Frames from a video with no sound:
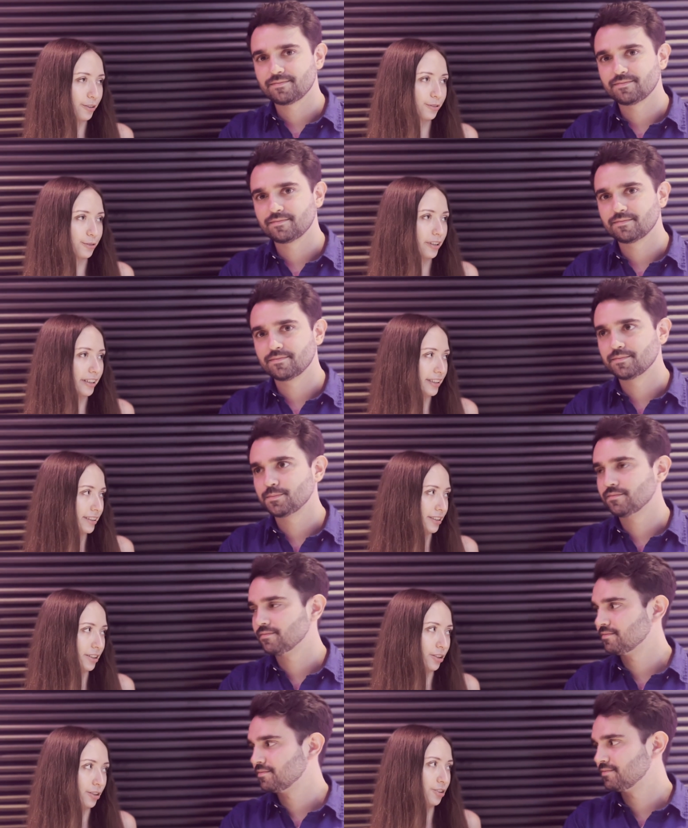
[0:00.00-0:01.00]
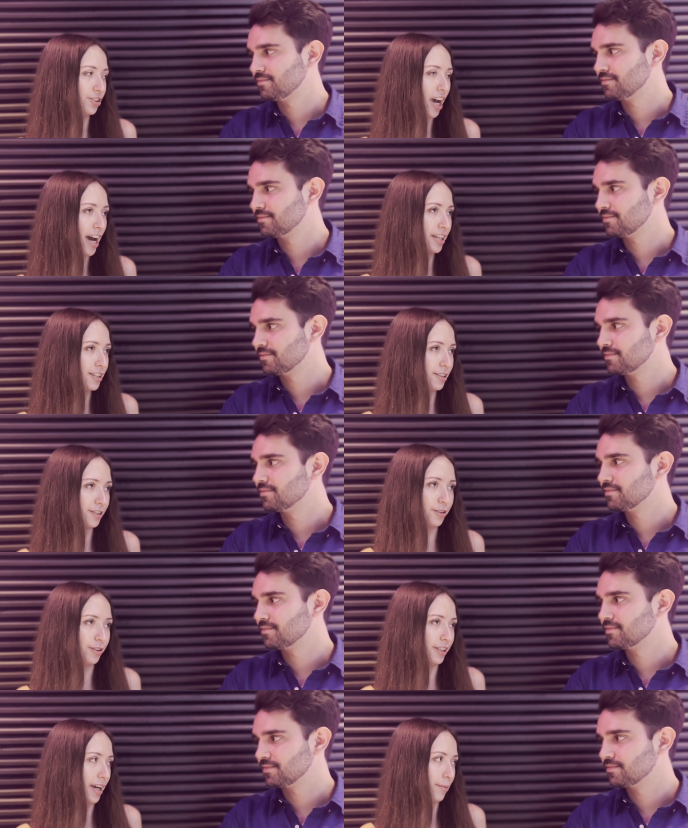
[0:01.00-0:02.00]
Speaker 1: to release
Speaker 2: your chat
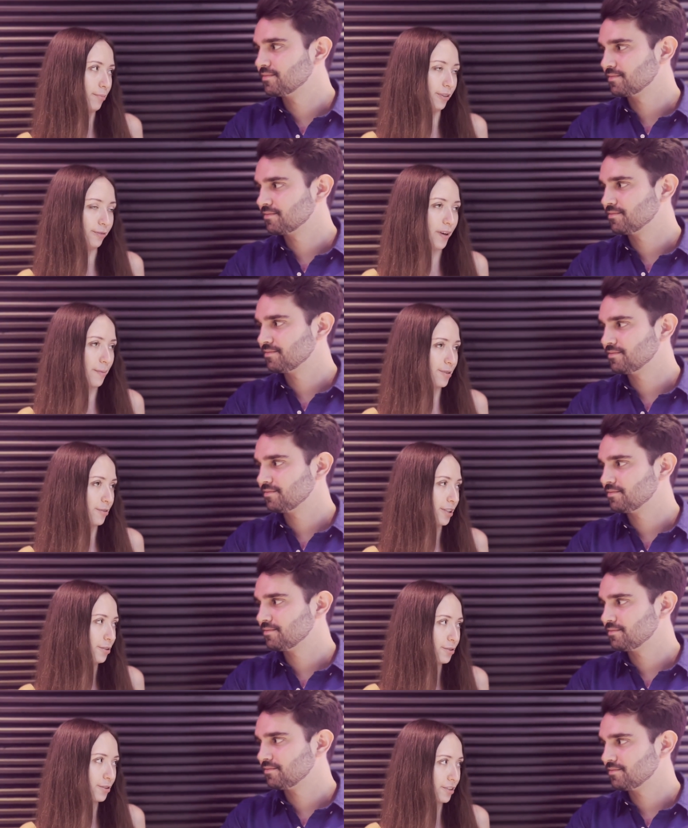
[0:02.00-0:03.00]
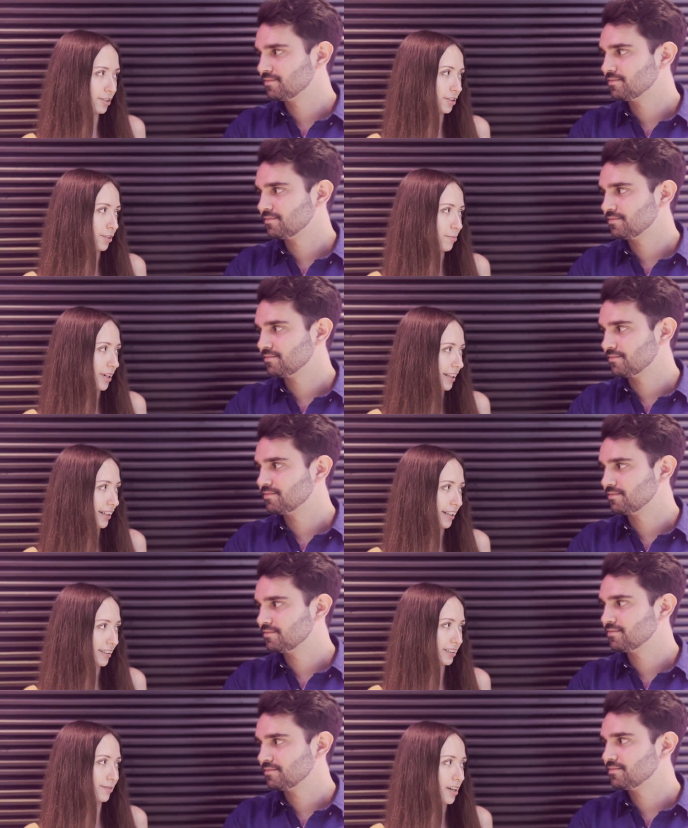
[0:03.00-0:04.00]
to enable web three users to
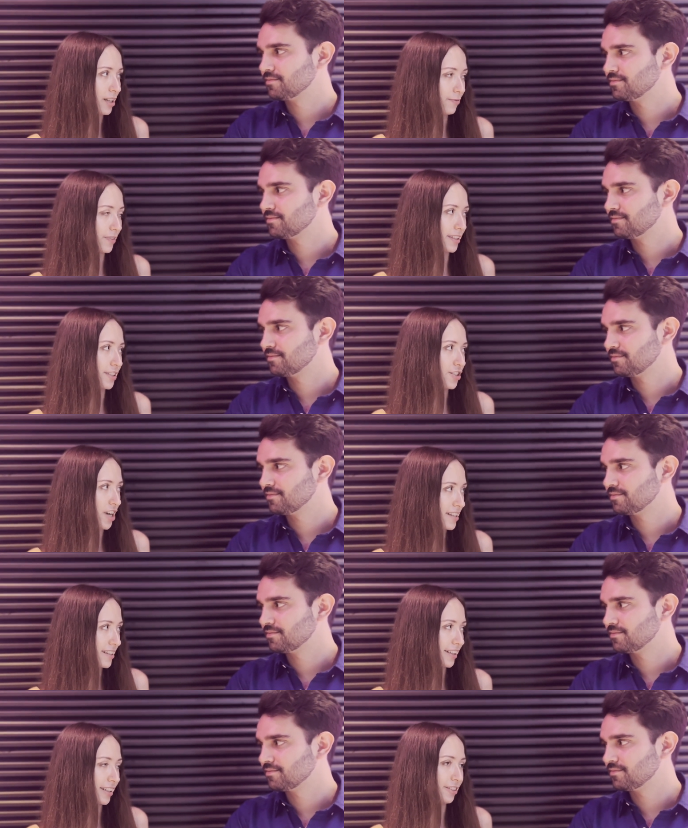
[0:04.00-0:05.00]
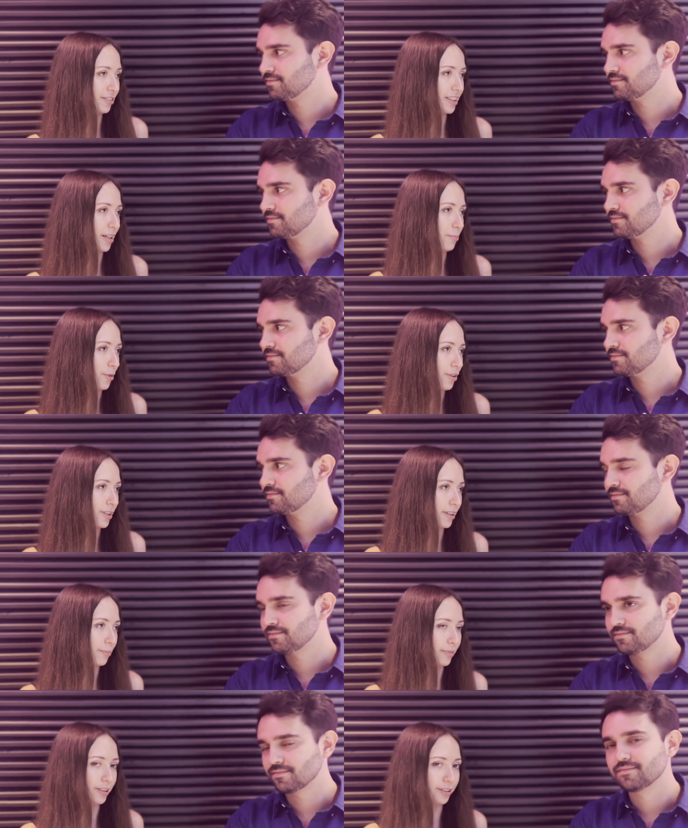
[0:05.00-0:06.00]
communicate as well with each other. Can you tell more
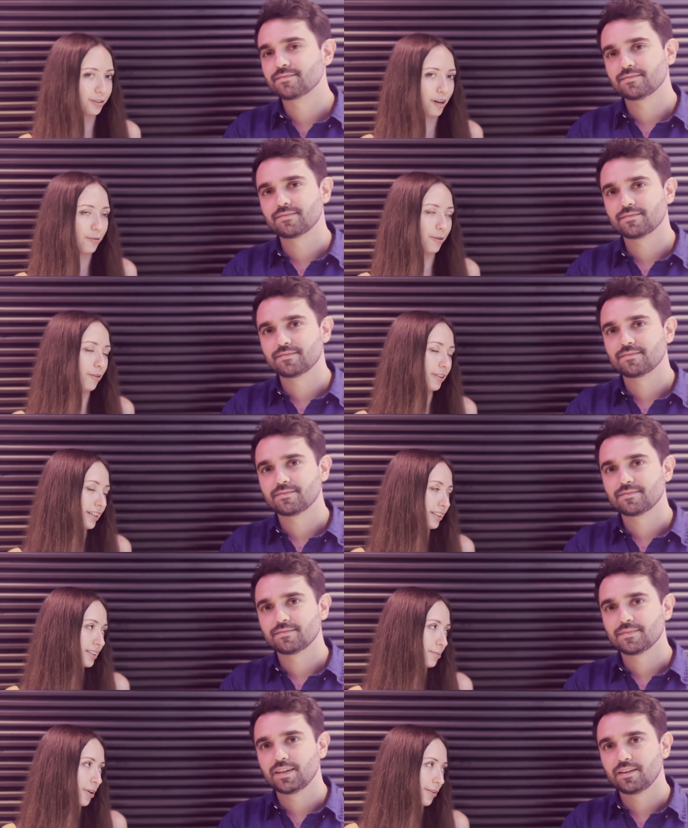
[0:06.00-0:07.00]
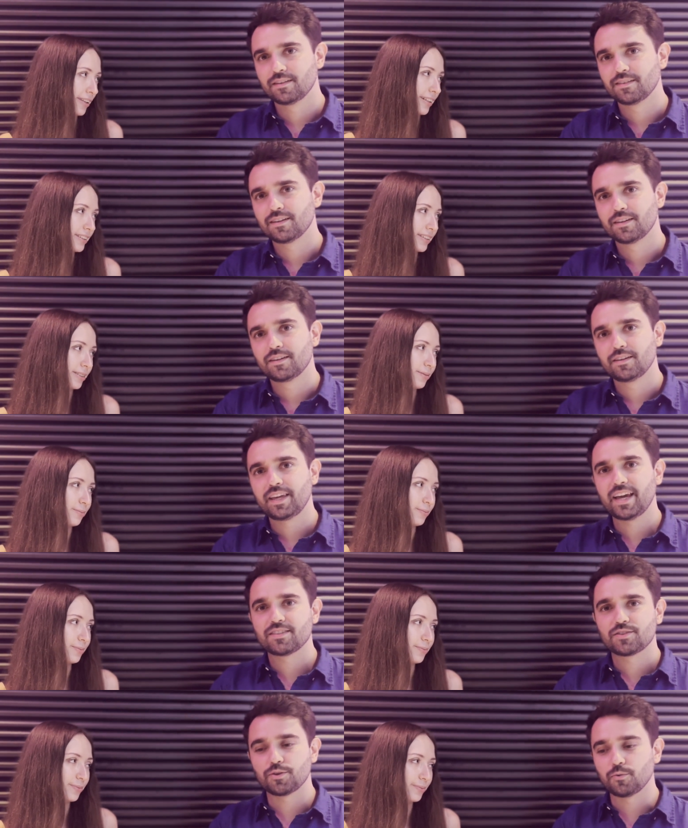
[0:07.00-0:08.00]
about to our audience about this?
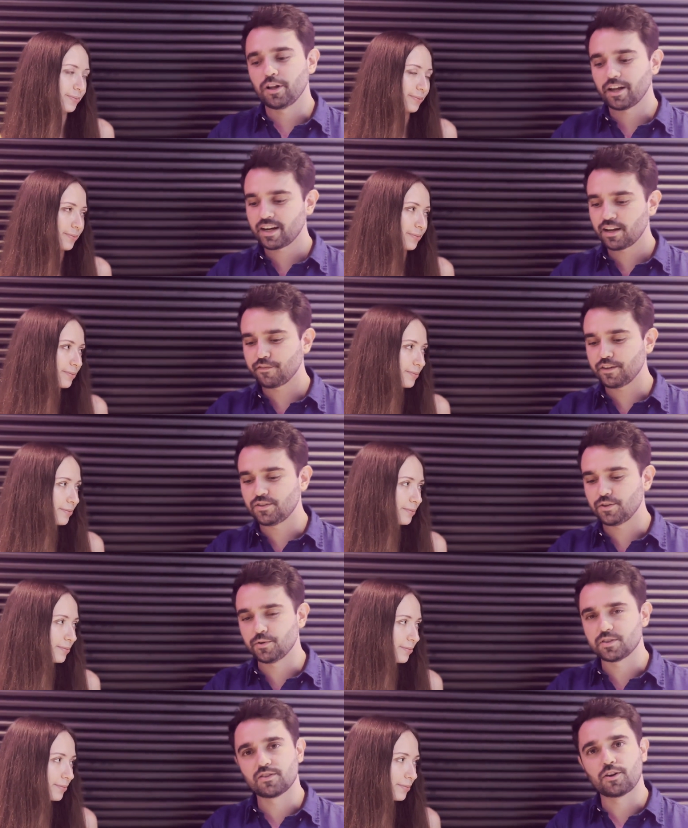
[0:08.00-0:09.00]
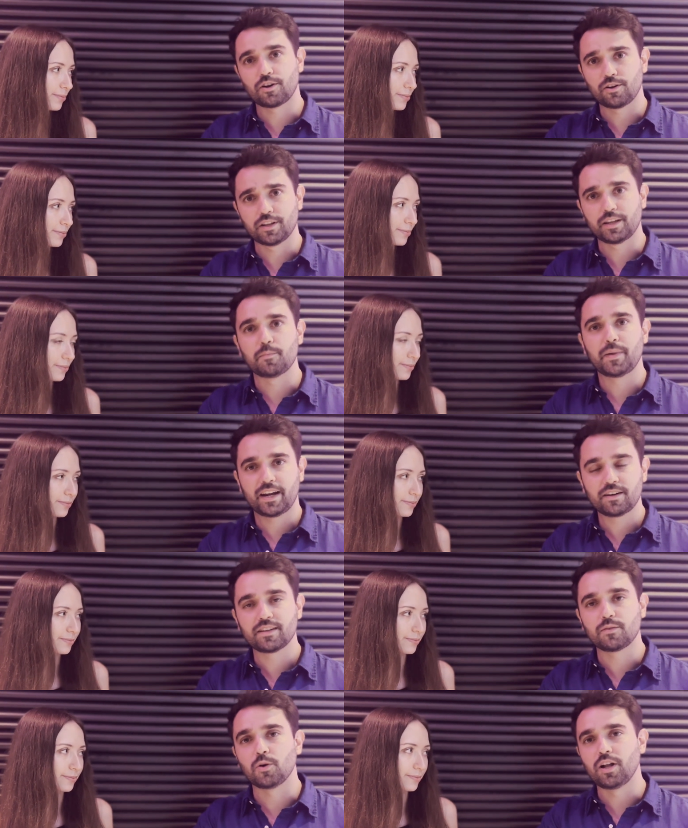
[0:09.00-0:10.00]
Yeah, so WalletConnect V two is not only
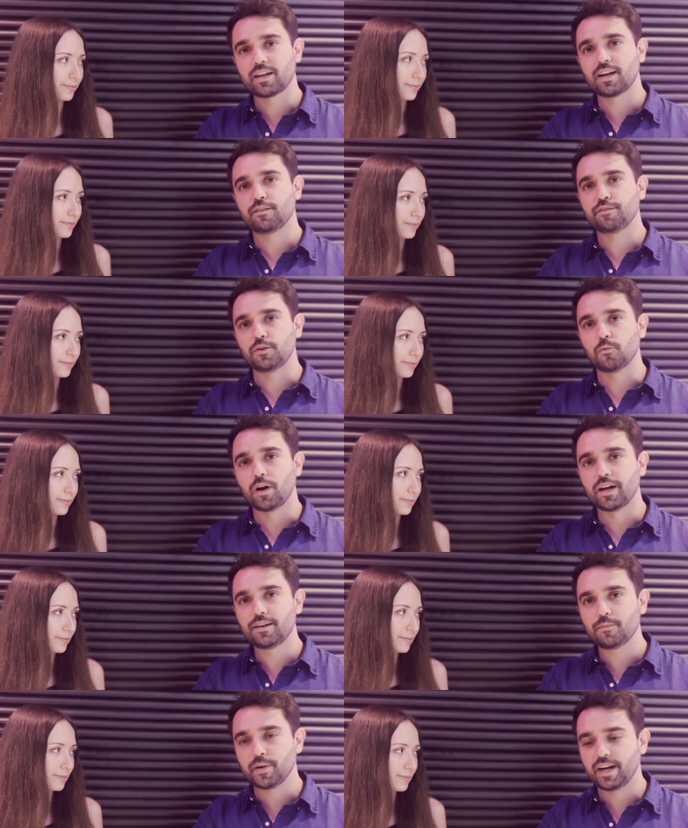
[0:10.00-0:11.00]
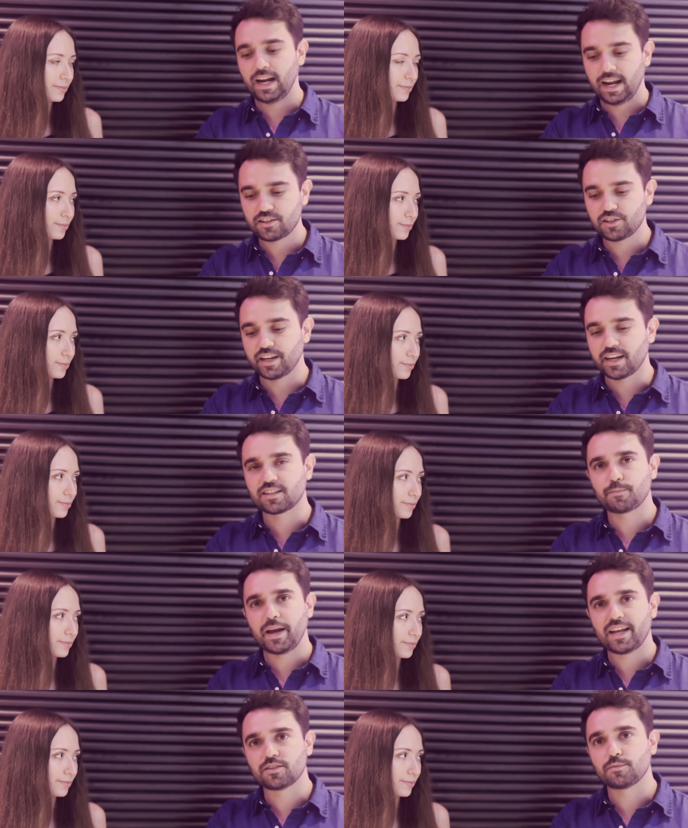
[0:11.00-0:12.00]
better than WalletConnect V one, but it actually
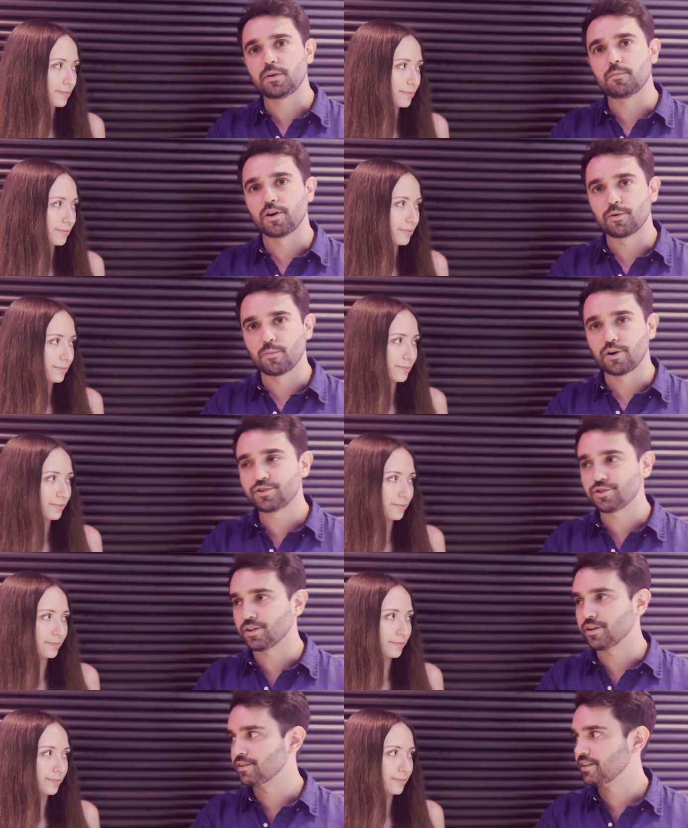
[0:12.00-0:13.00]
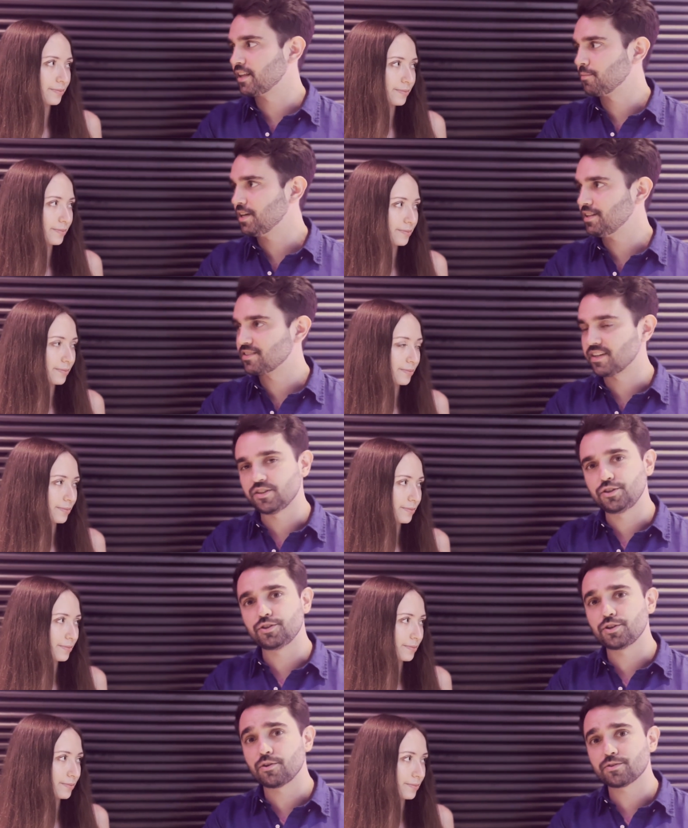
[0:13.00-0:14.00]
expands to be more modular. That means that
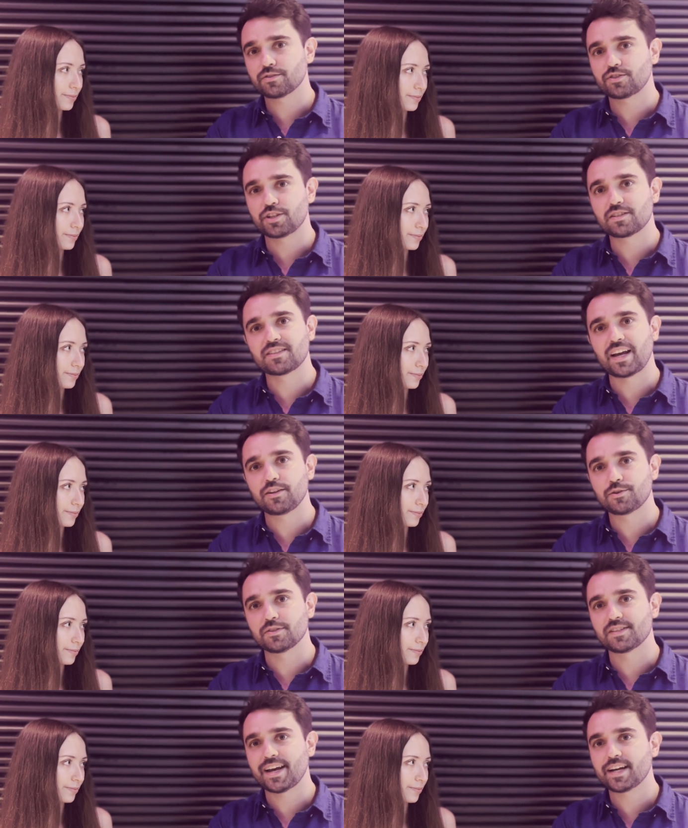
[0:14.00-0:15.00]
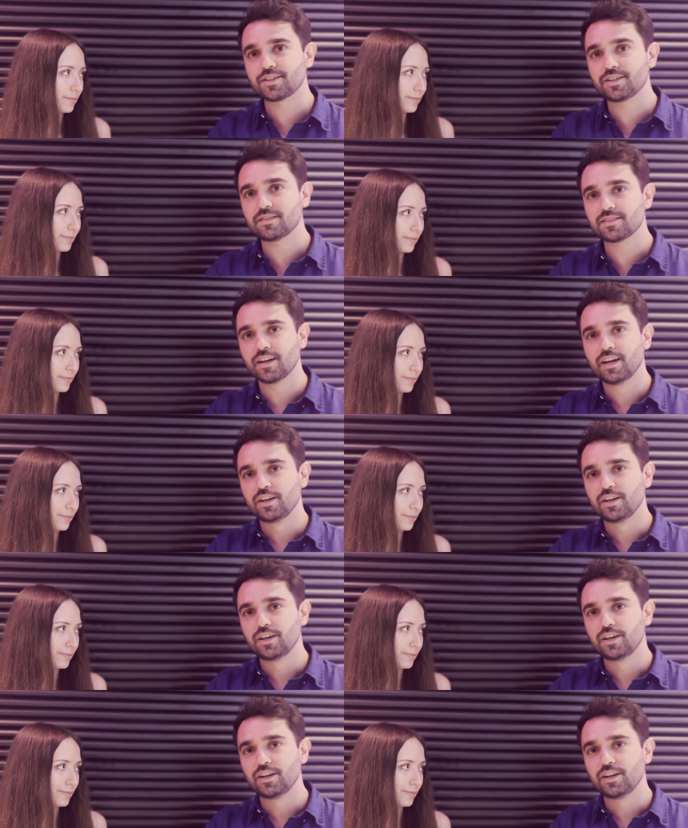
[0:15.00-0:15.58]
you don't just sign transactions,